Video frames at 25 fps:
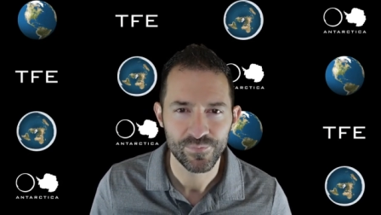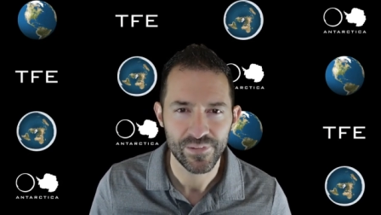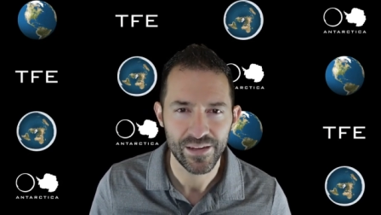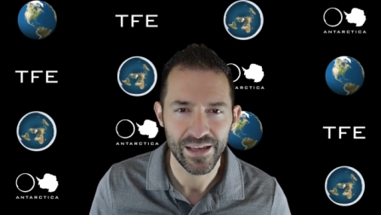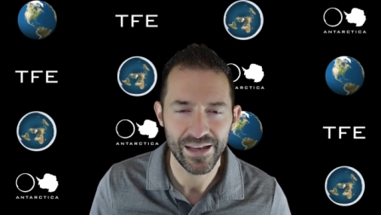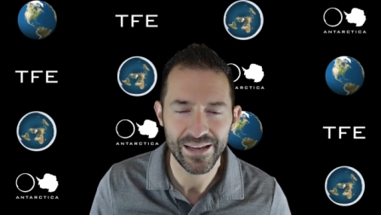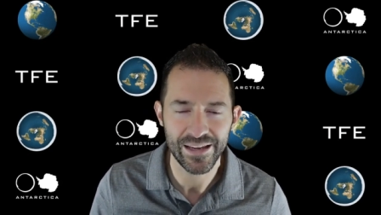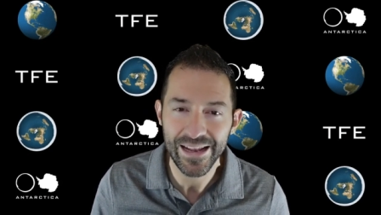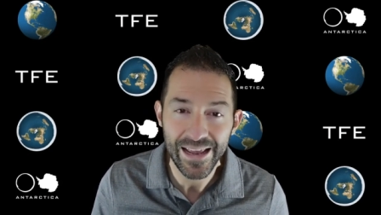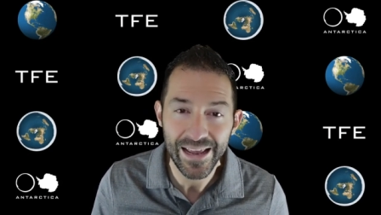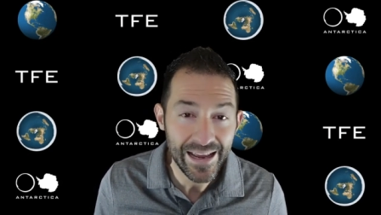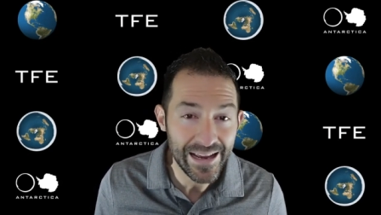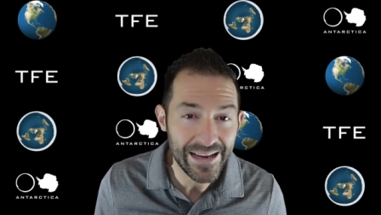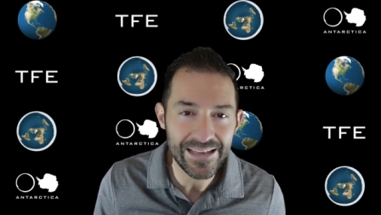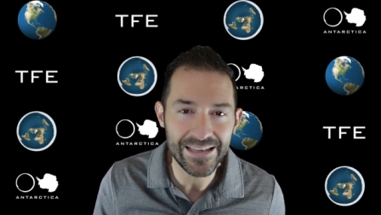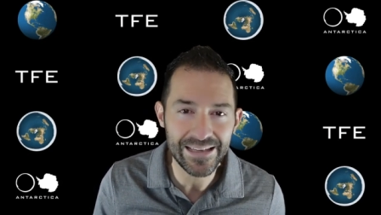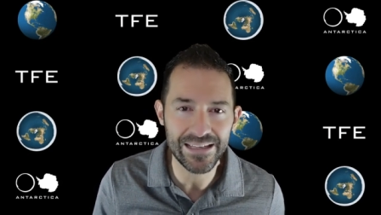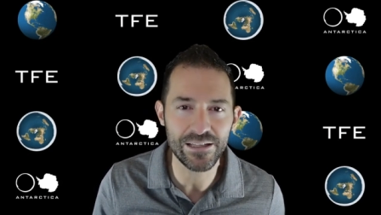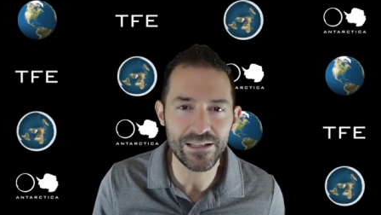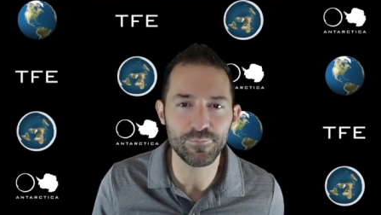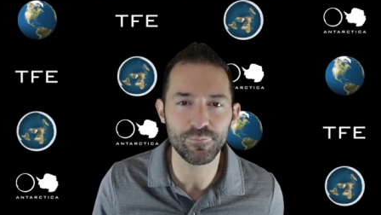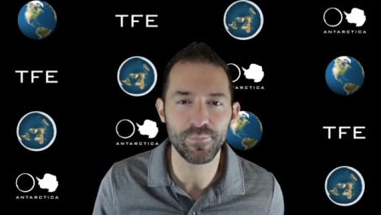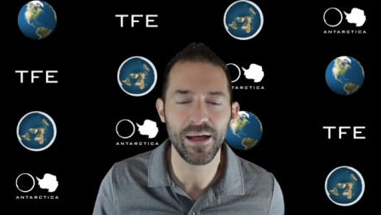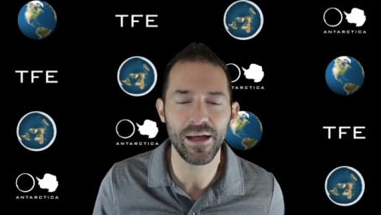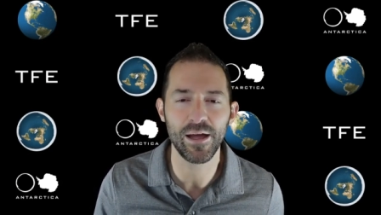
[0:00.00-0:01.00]
an
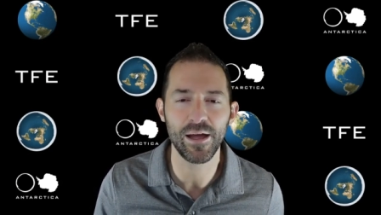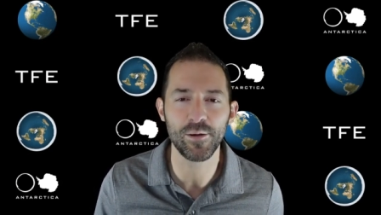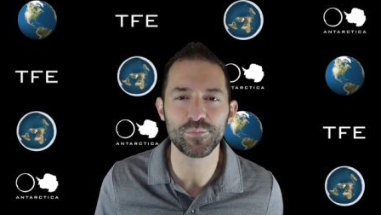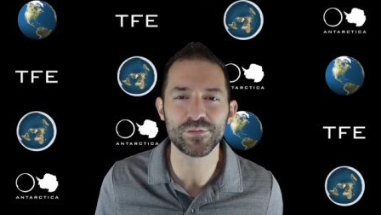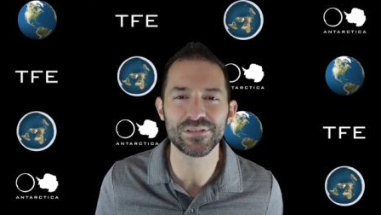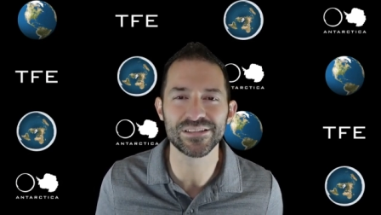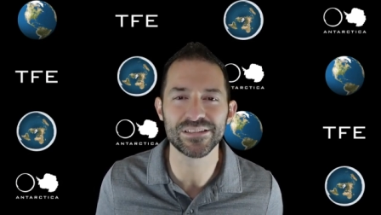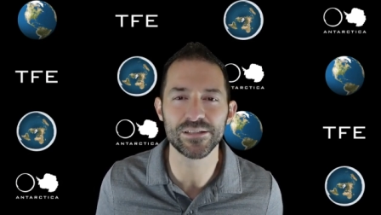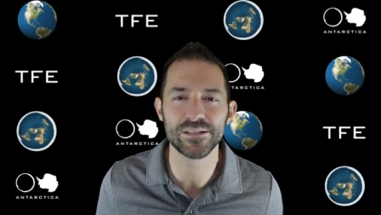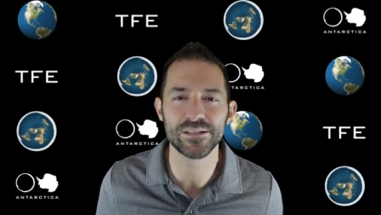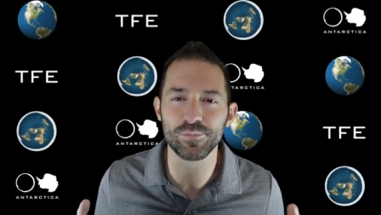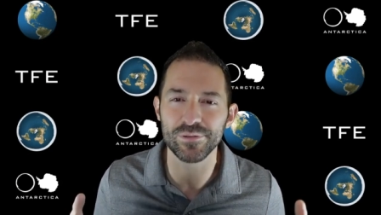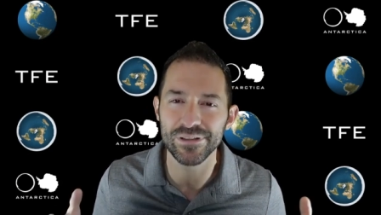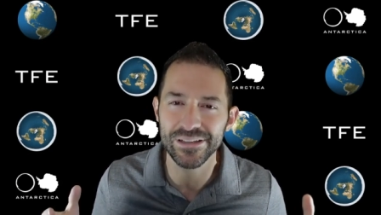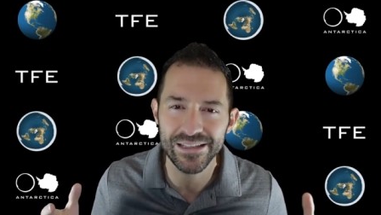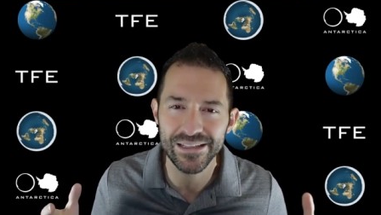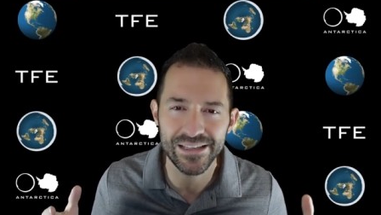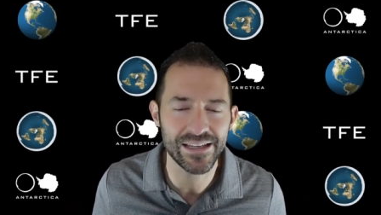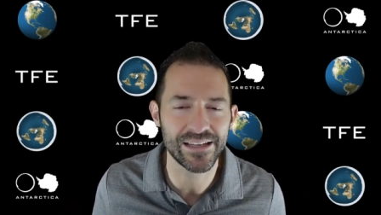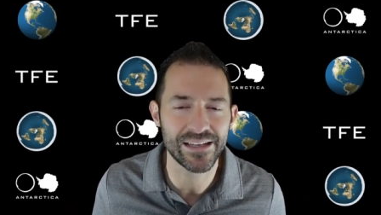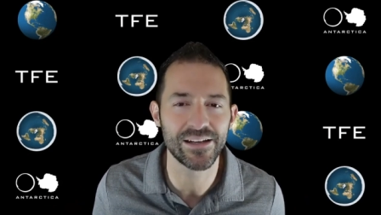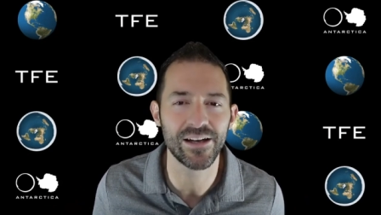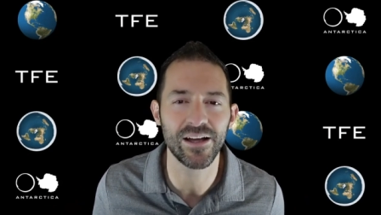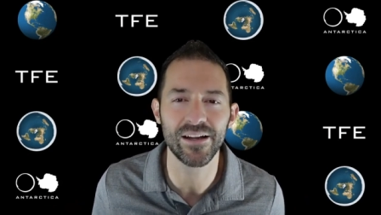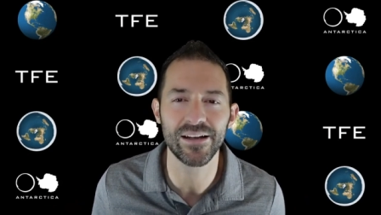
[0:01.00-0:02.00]
AE map simply
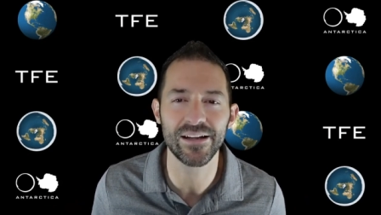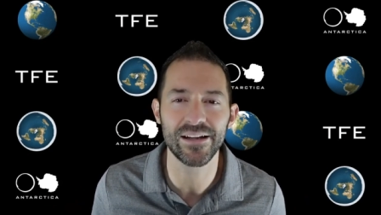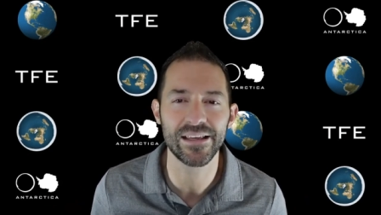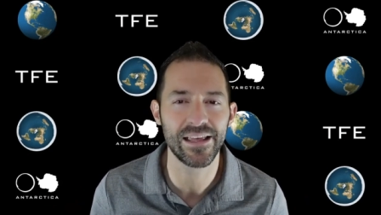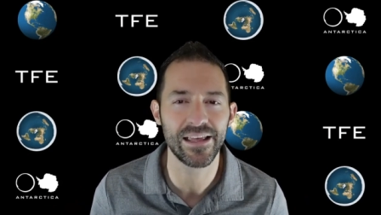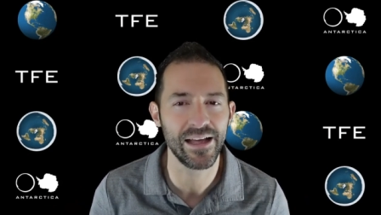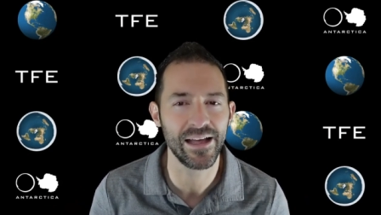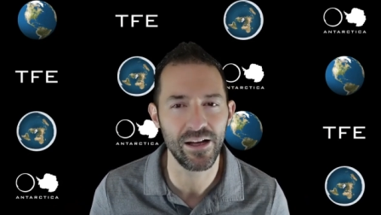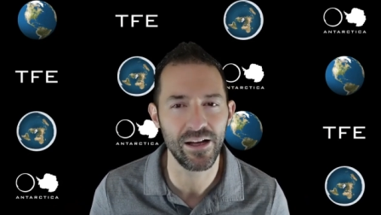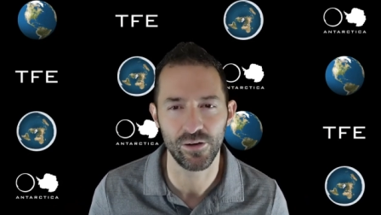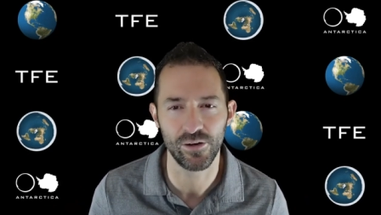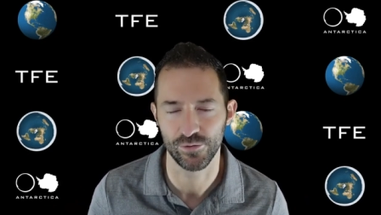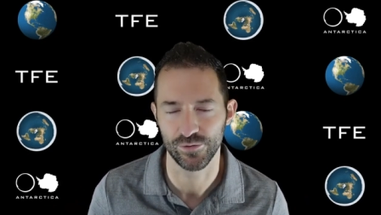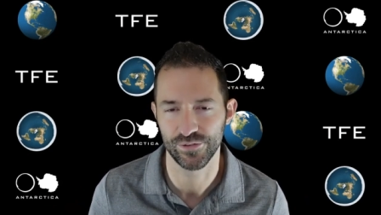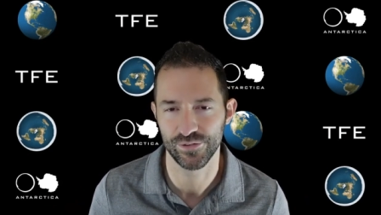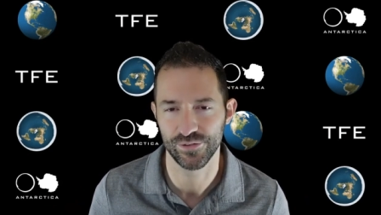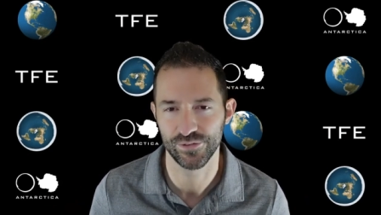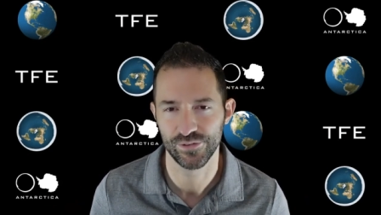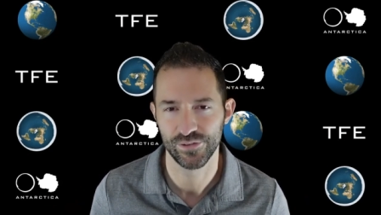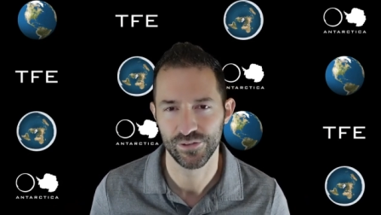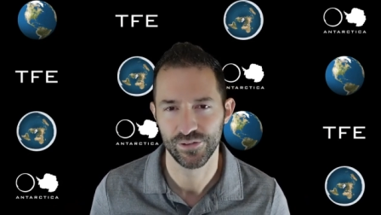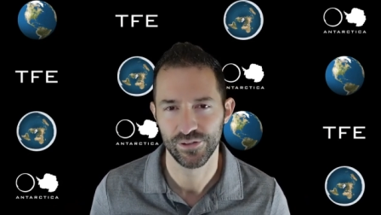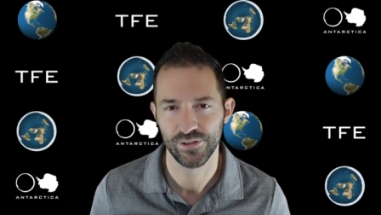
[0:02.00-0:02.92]
cannot account